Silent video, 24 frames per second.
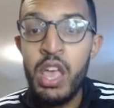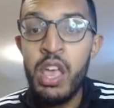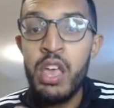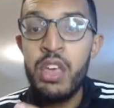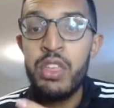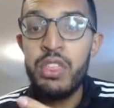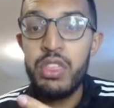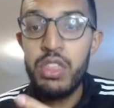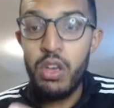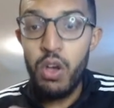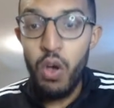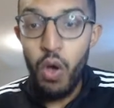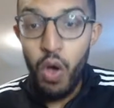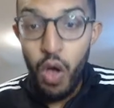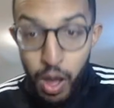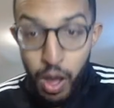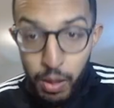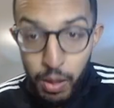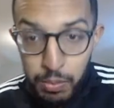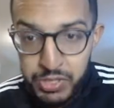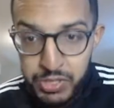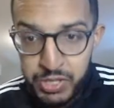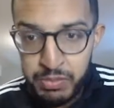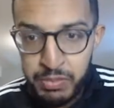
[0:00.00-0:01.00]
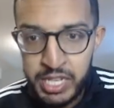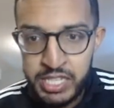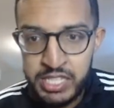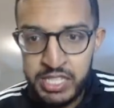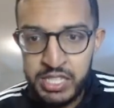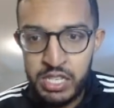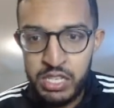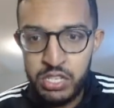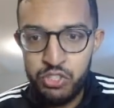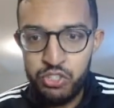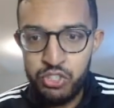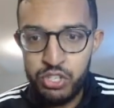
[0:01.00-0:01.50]
The
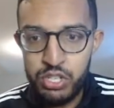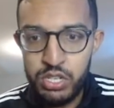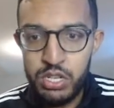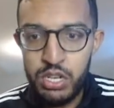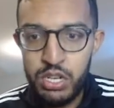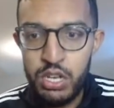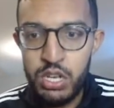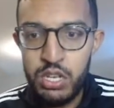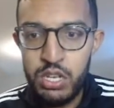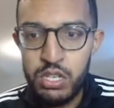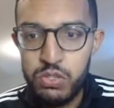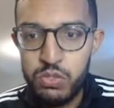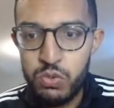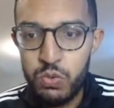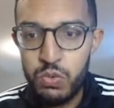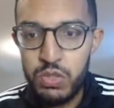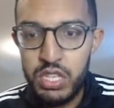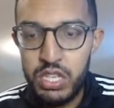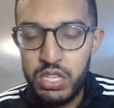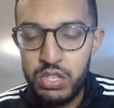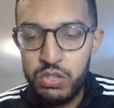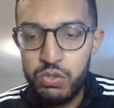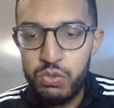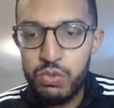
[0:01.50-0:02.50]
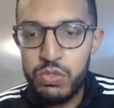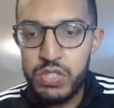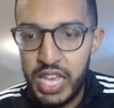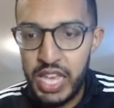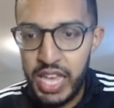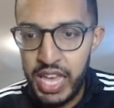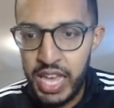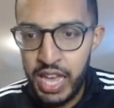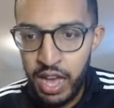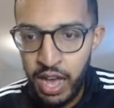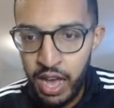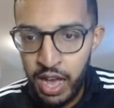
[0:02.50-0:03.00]
optimization, so they use
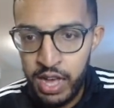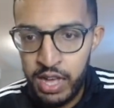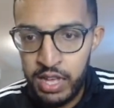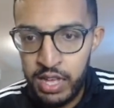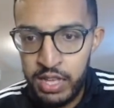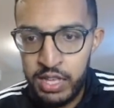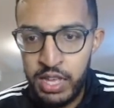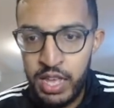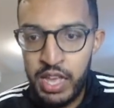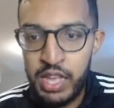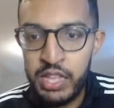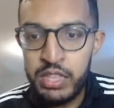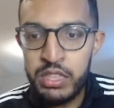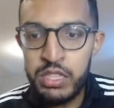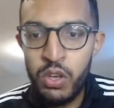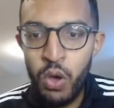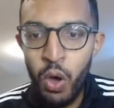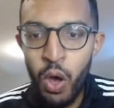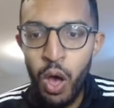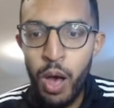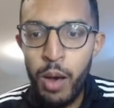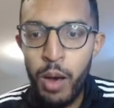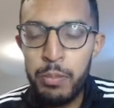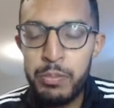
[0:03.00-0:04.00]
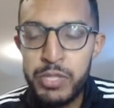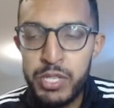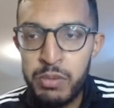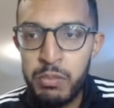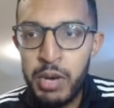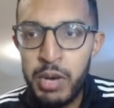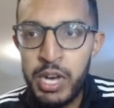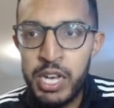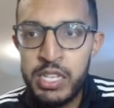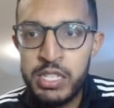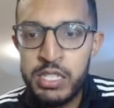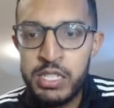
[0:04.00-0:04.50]
AI and they
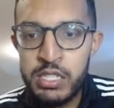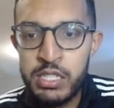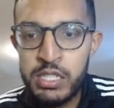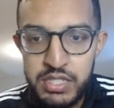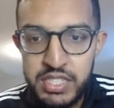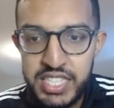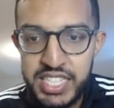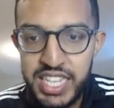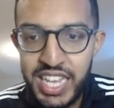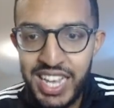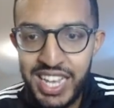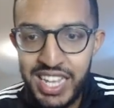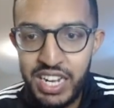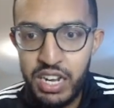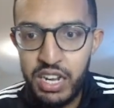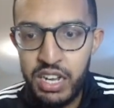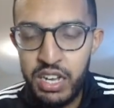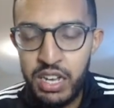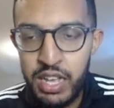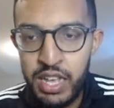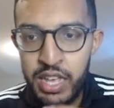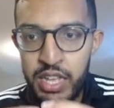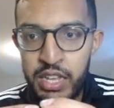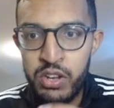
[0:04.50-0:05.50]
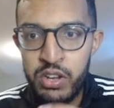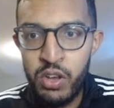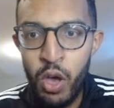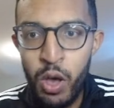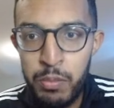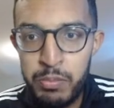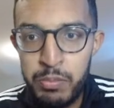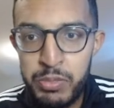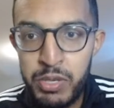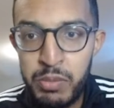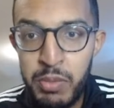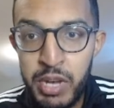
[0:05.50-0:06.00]
optimize data and
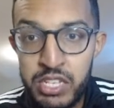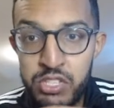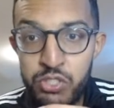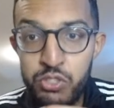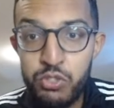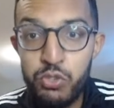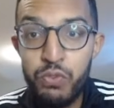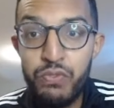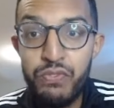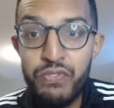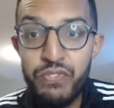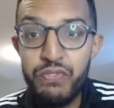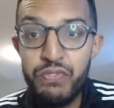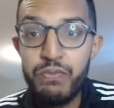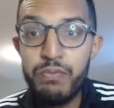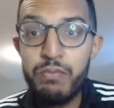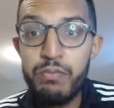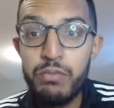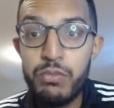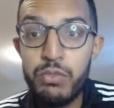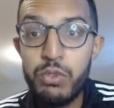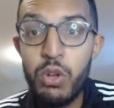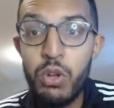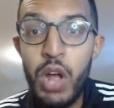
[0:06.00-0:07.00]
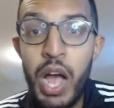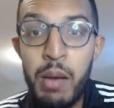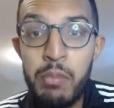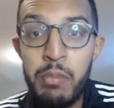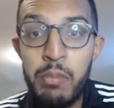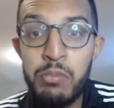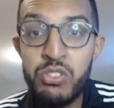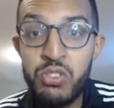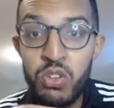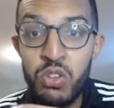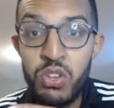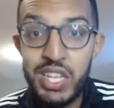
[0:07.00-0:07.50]
optimize your
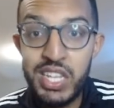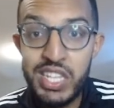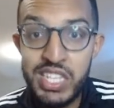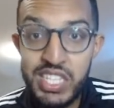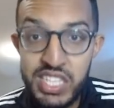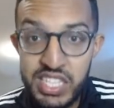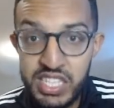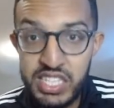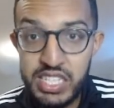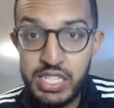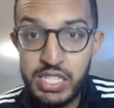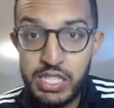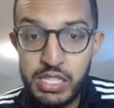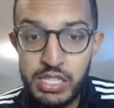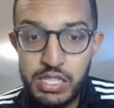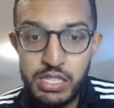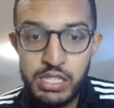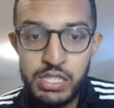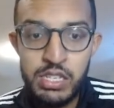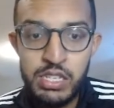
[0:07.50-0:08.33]
Amazon listings.